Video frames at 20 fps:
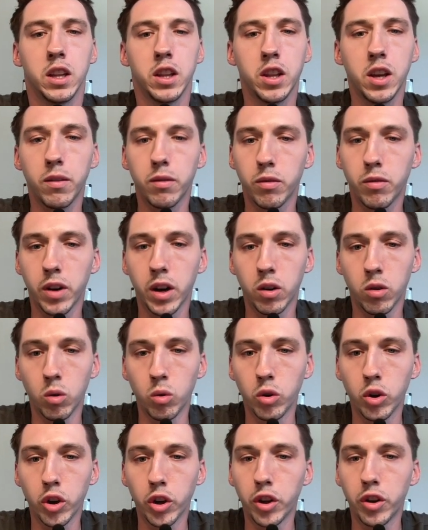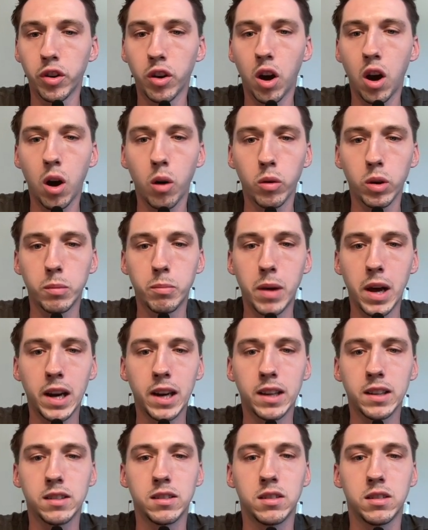The other three are all good. Harwood
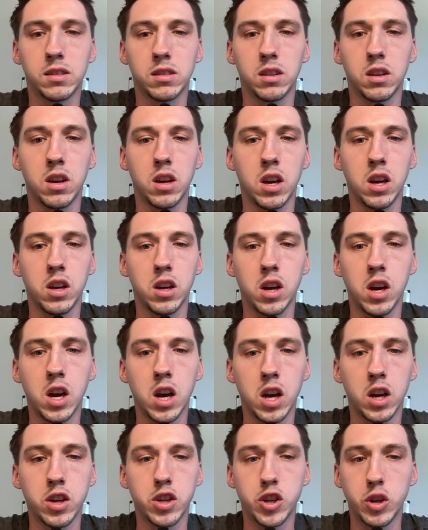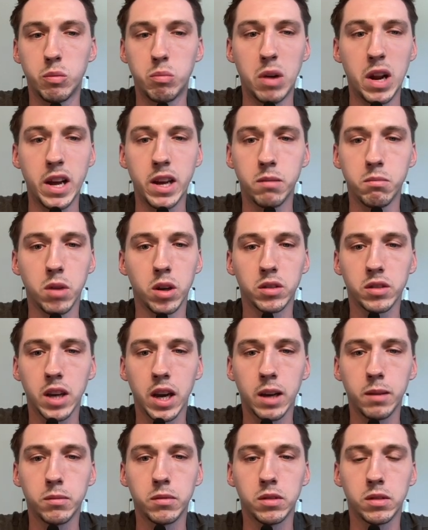Bellis should play most
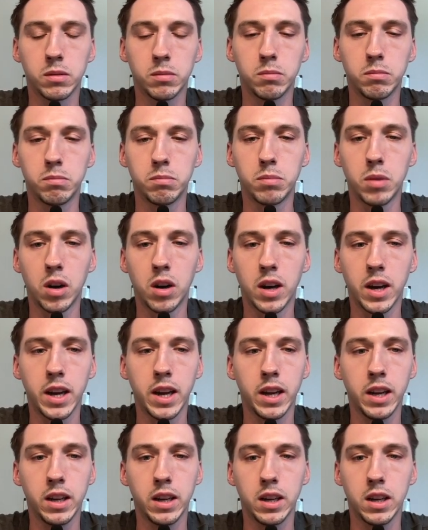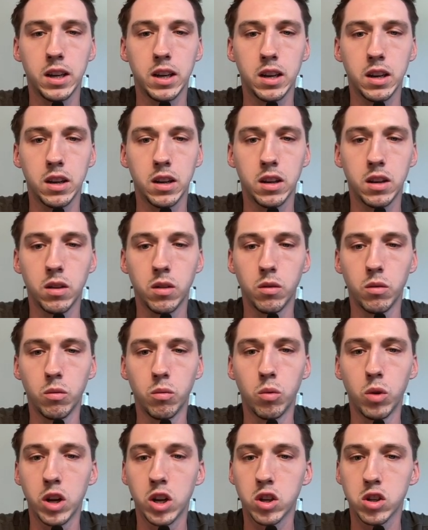games by
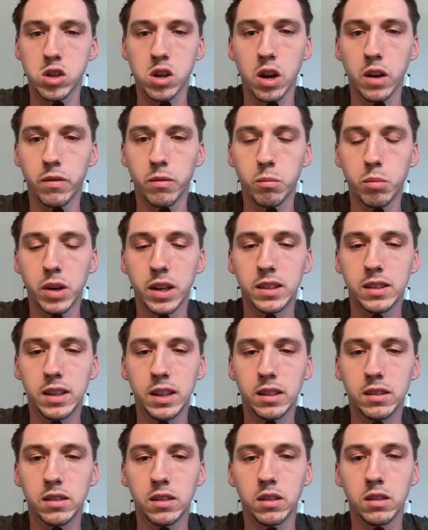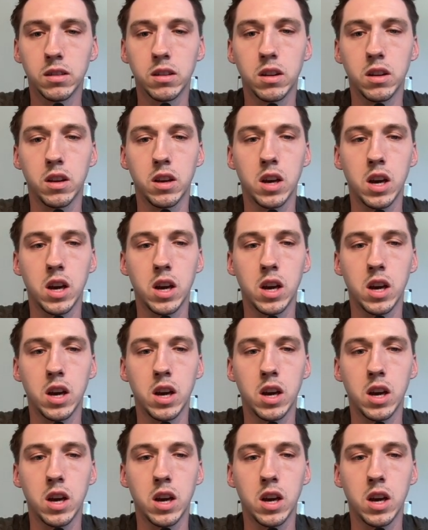what it looks like from pre-season.